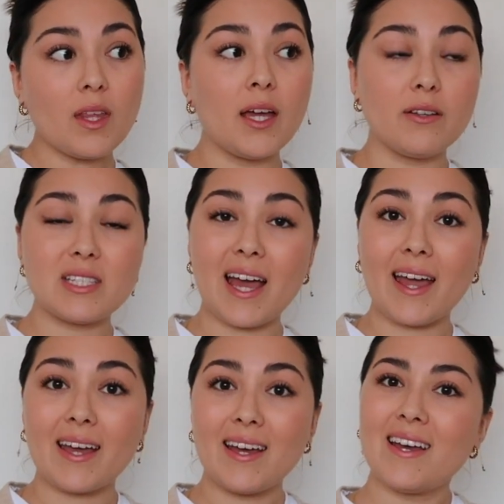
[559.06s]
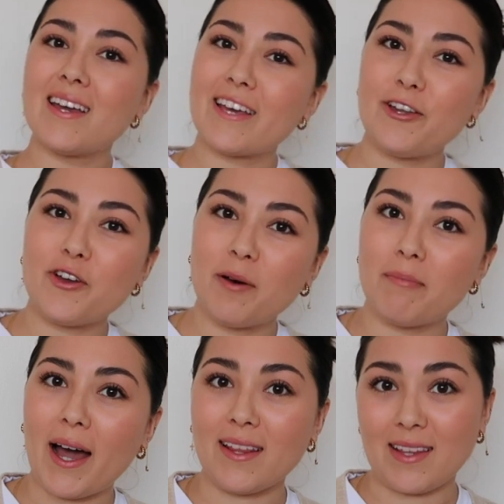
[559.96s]
and you say, can you
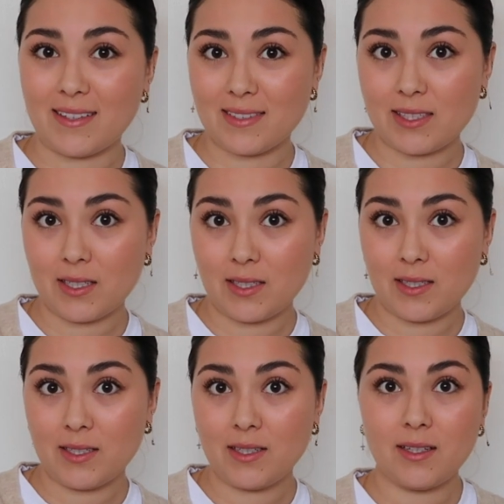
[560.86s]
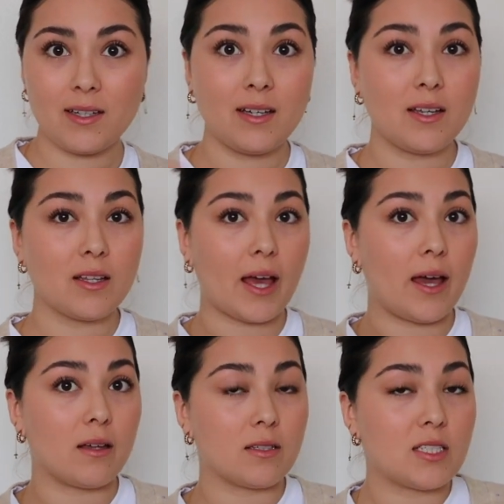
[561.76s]
combine these?
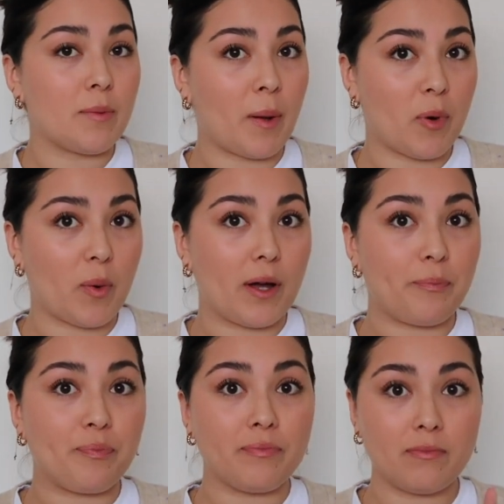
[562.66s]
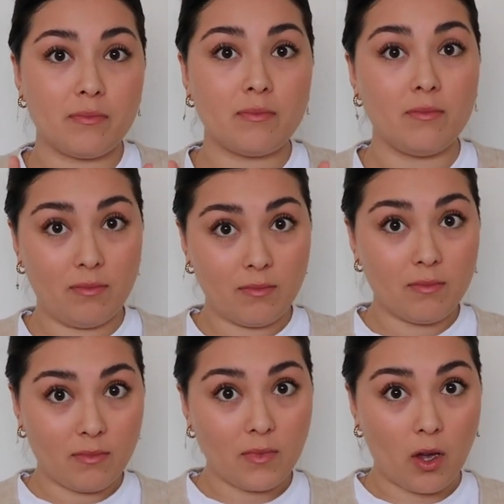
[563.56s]
Okay, tip number 1,
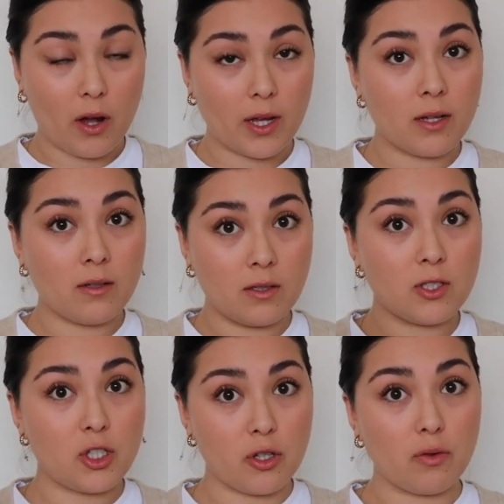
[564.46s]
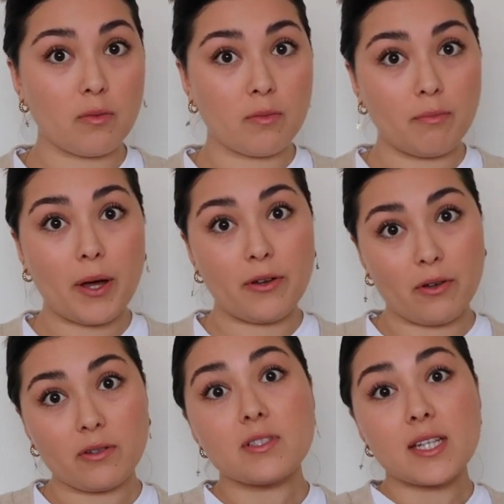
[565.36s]
got it? 2,
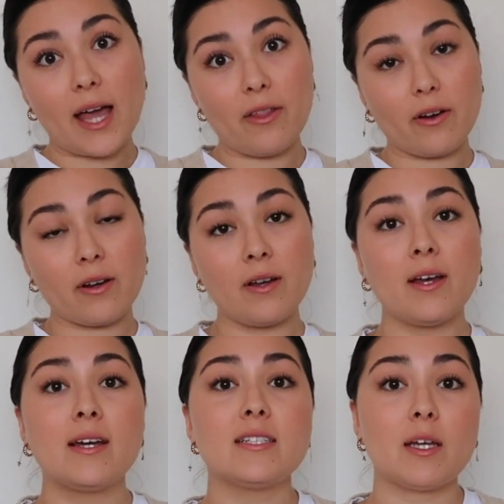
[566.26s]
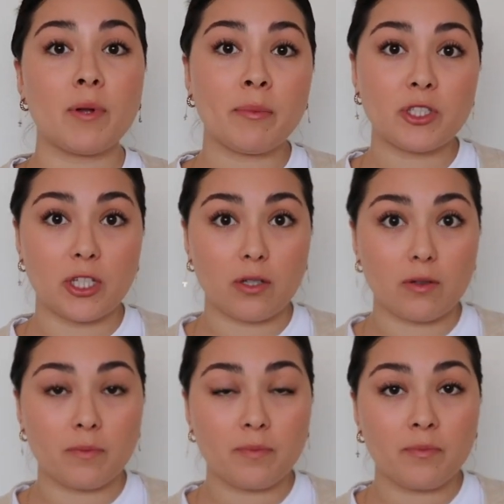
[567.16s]
bundle together. Tip number
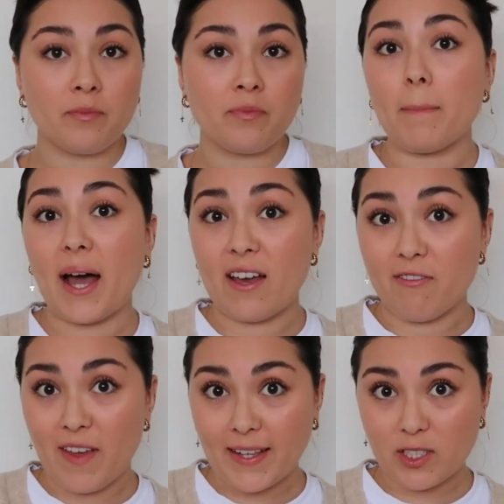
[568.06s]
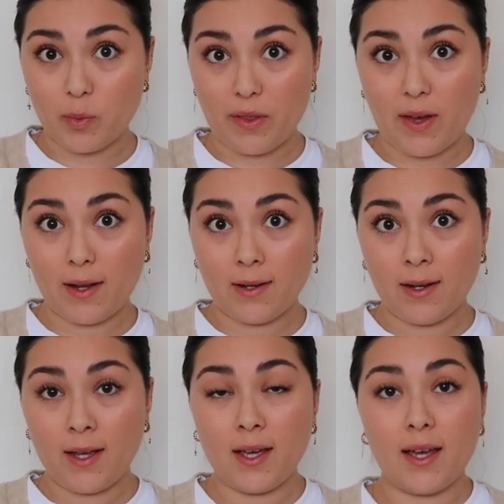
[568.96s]
2, buy a vase with it.
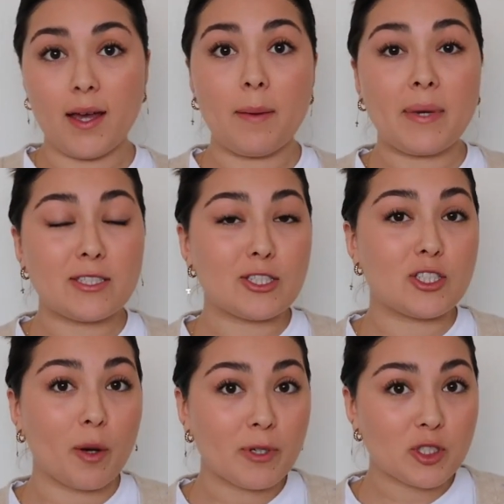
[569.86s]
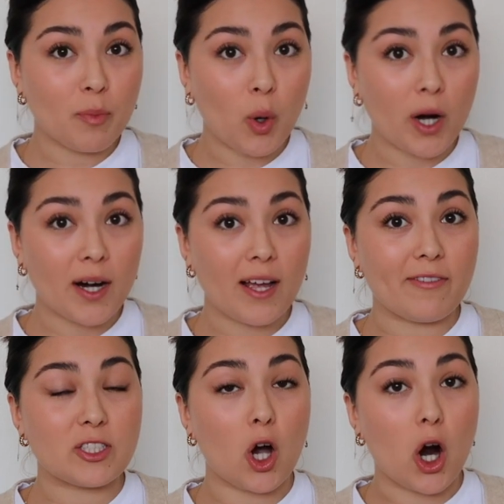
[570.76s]
It means so much more
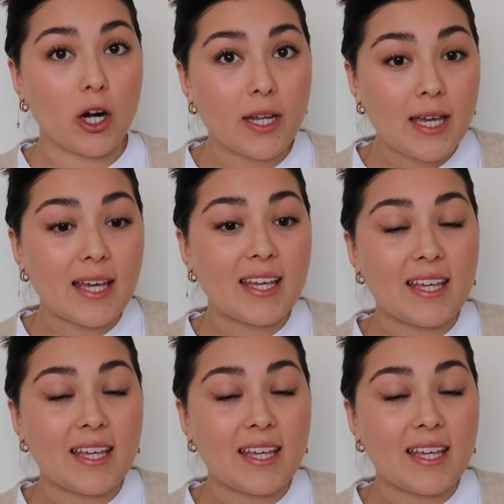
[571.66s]
if it's already